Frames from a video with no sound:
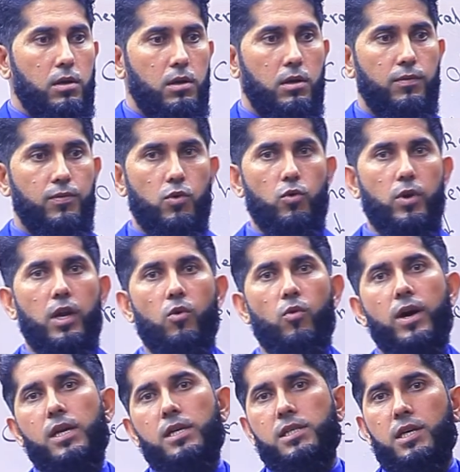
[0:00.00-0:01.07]
If you really
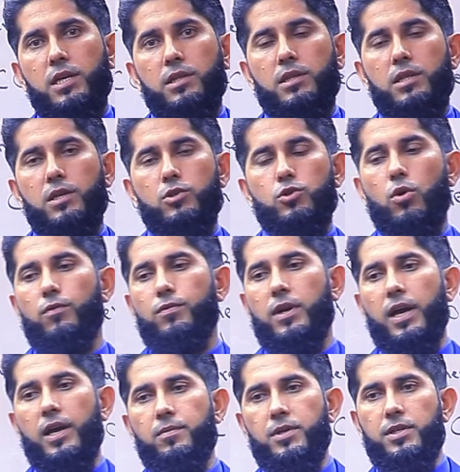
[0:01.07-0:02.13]
want to take the TOEFL
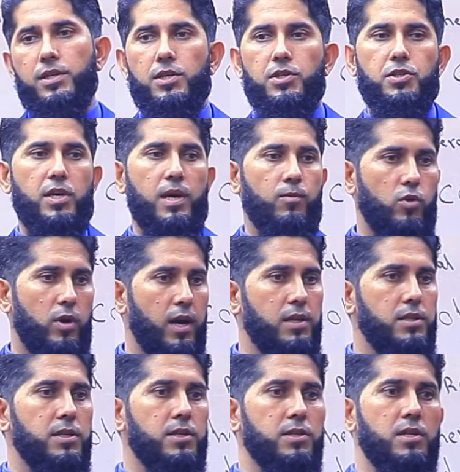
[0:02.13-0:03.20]
IBT exam or
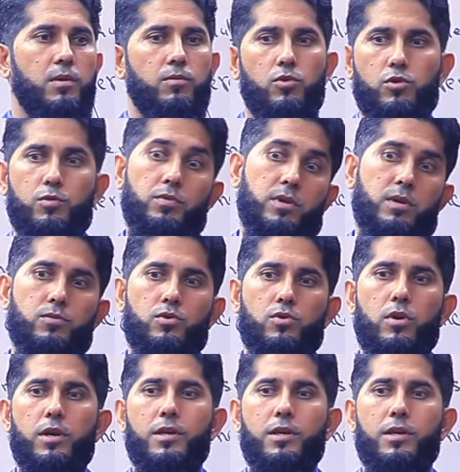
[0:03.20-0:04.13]
IELTS exam, you should become strong.